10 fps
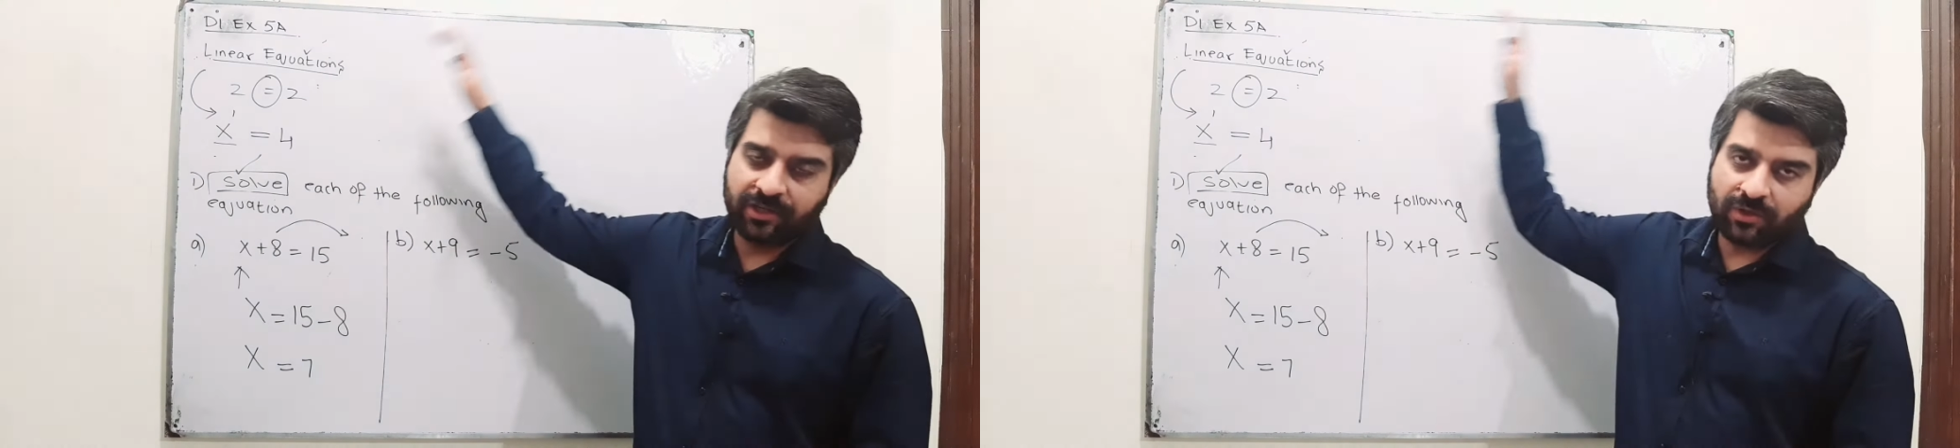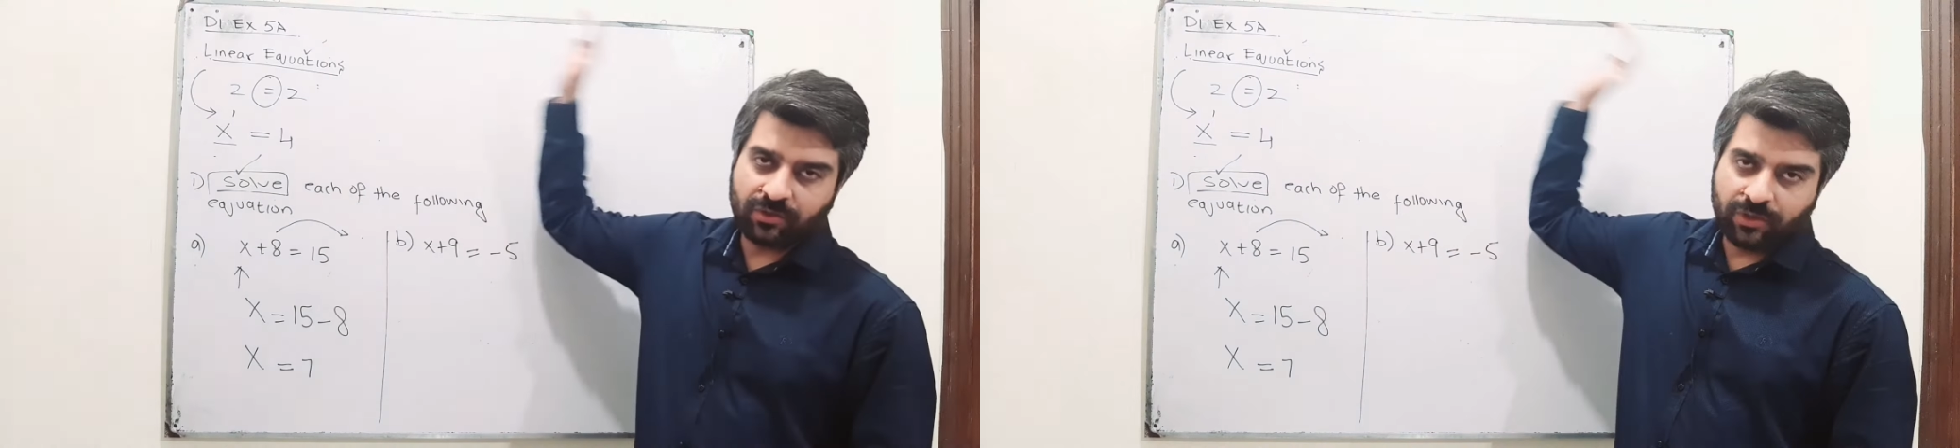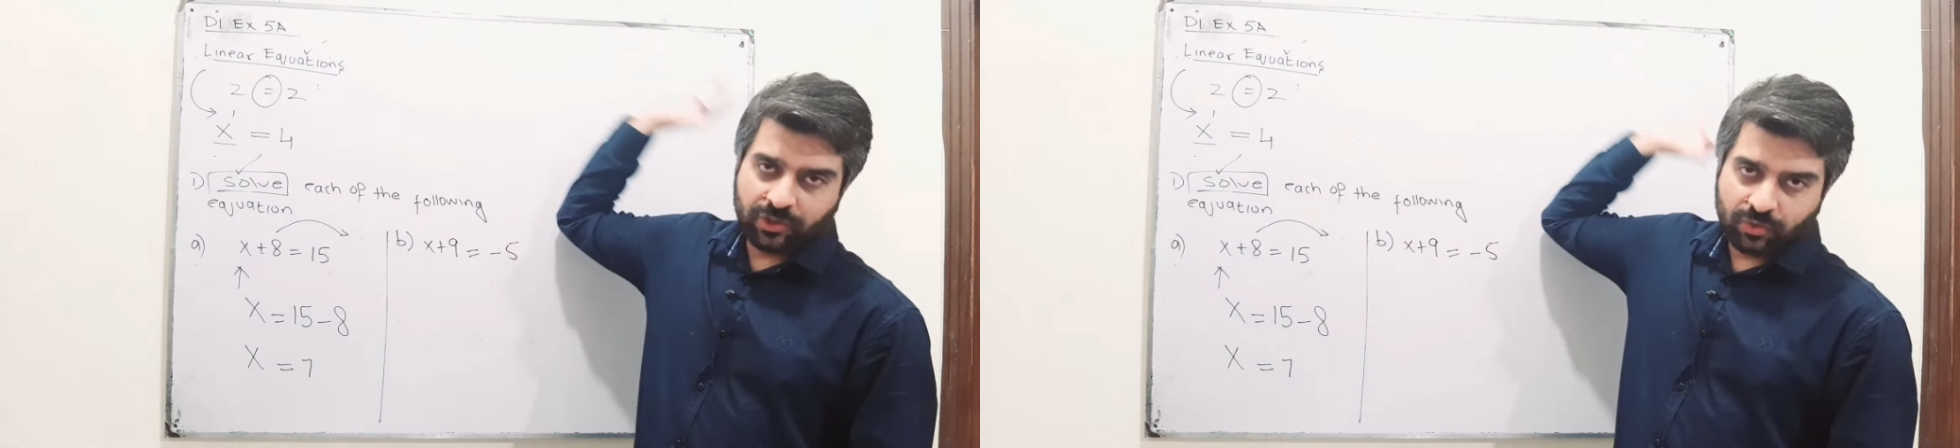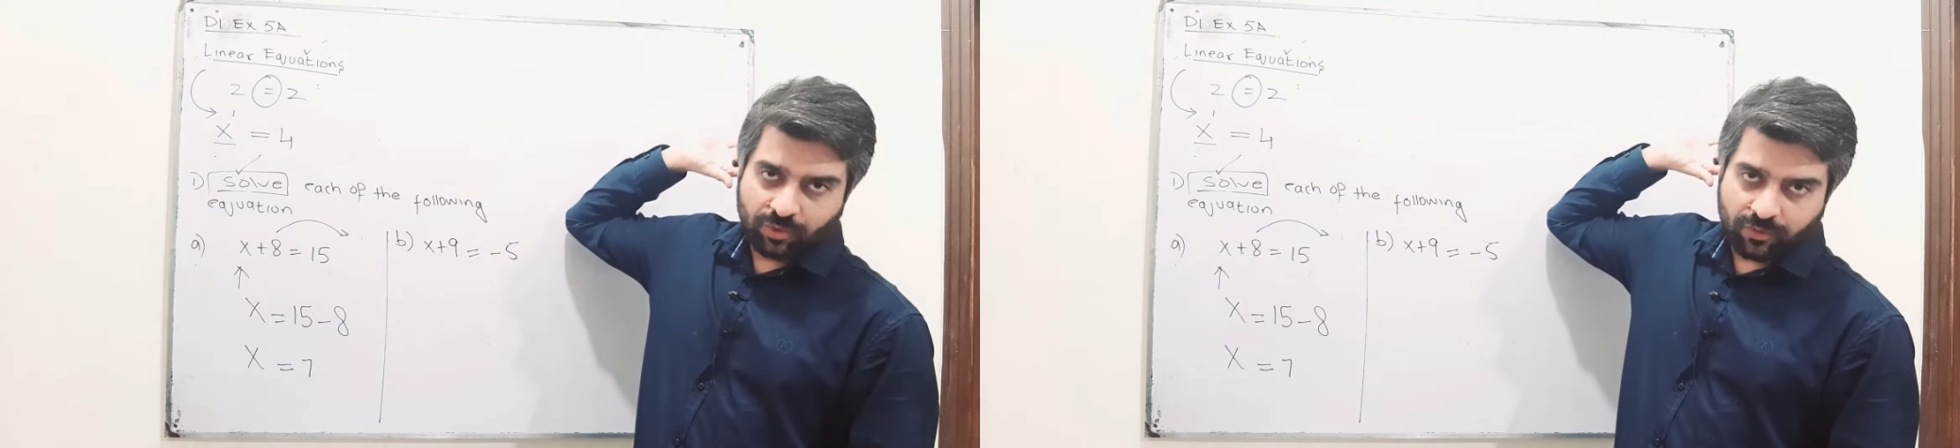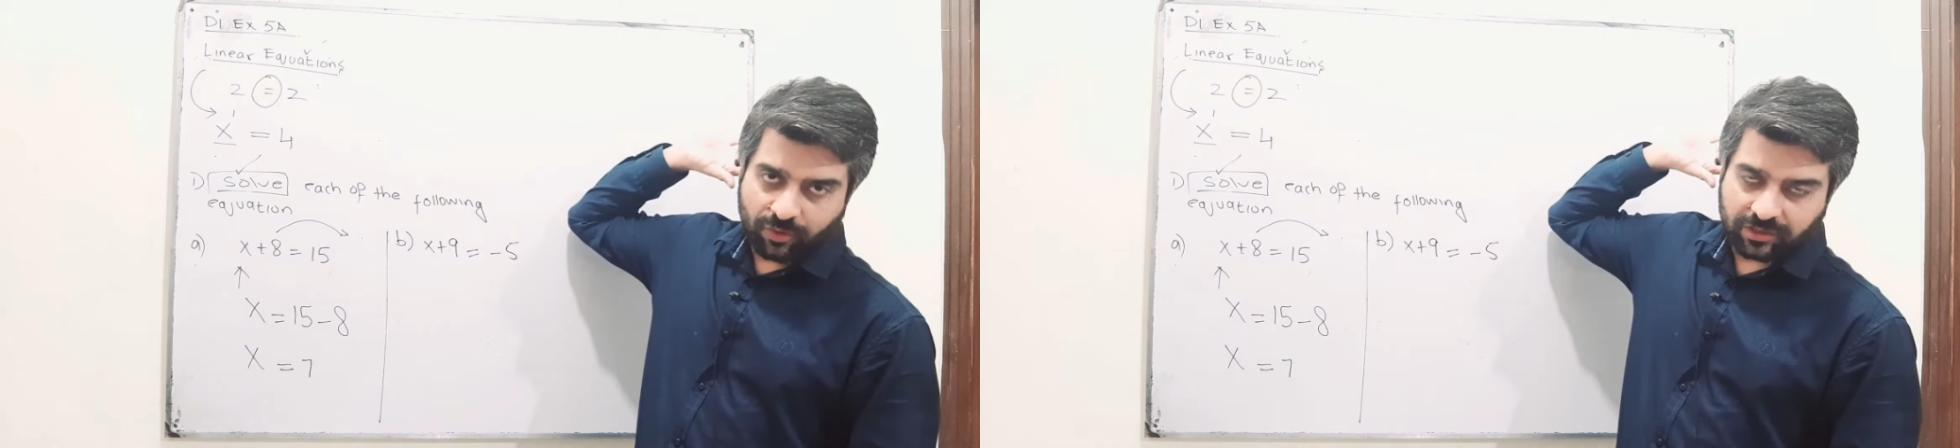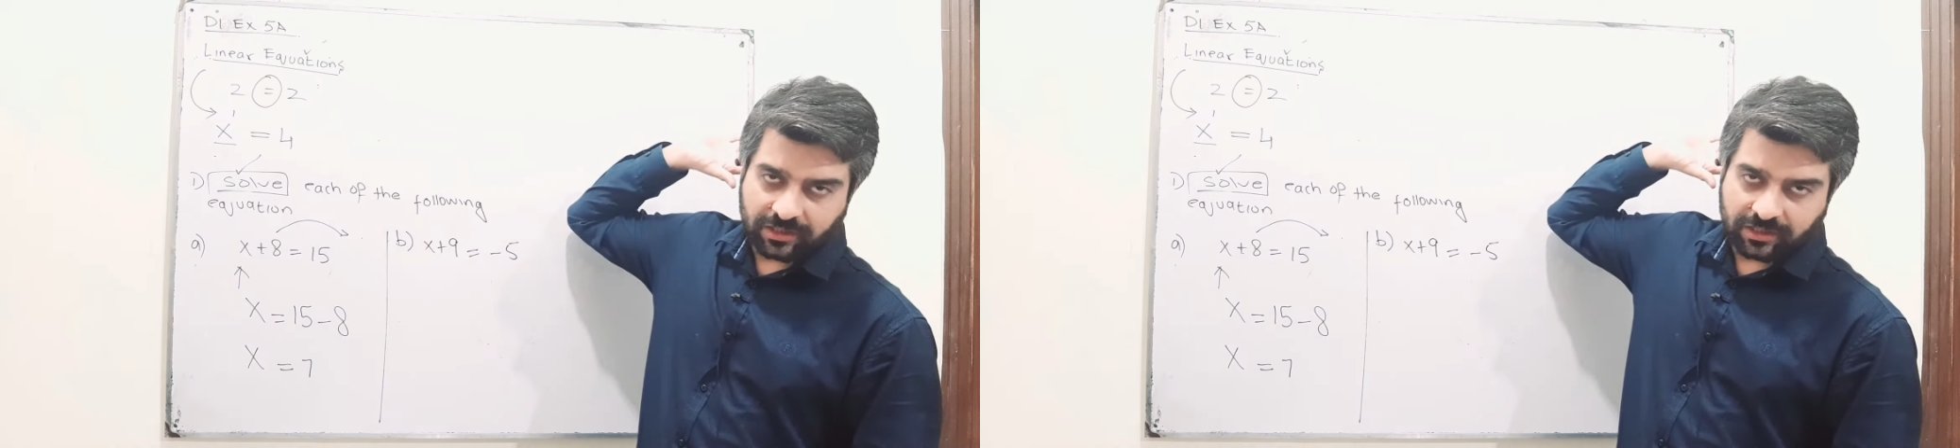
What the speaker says: you are going to move on the